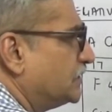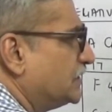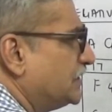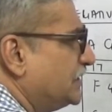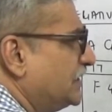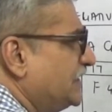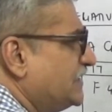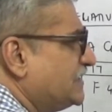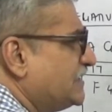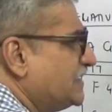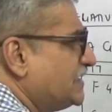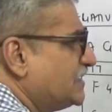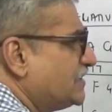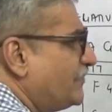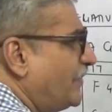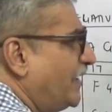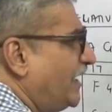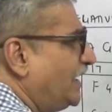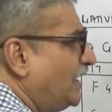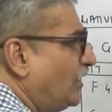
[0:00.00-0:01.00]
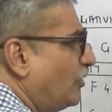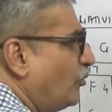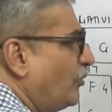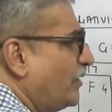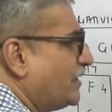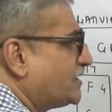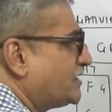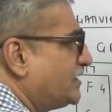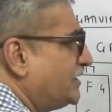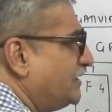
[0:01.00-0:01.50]
This is where the
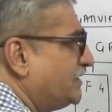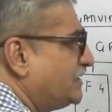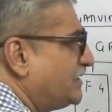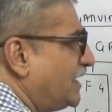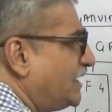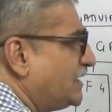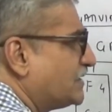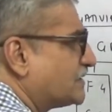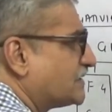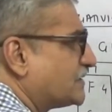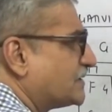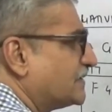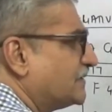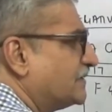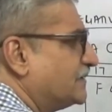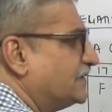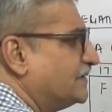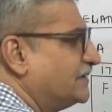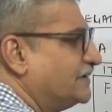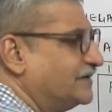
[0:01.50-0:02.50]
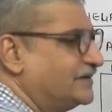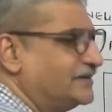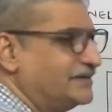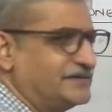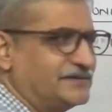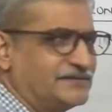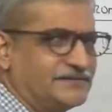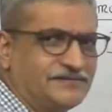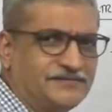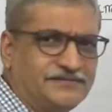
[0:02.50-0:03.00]
question is asked.
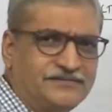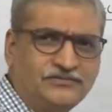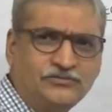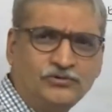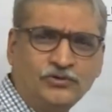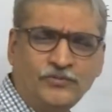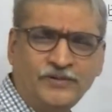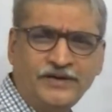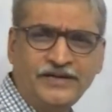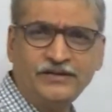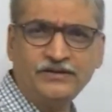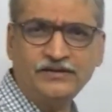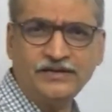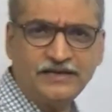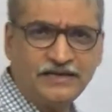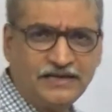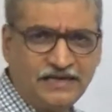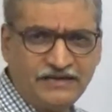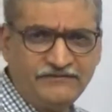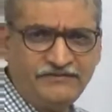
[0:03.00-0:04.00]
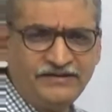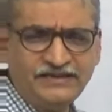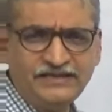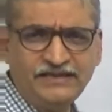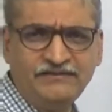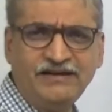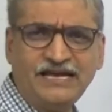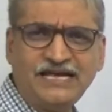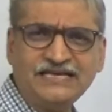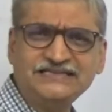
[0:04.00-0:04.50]
Nobody, 11 they
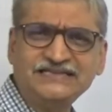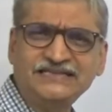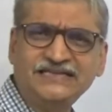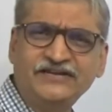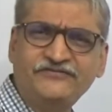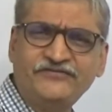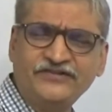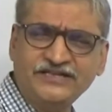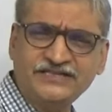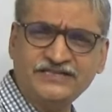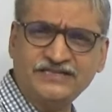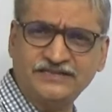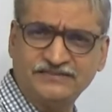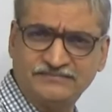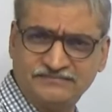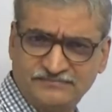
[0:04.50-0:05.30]
will ask the definition.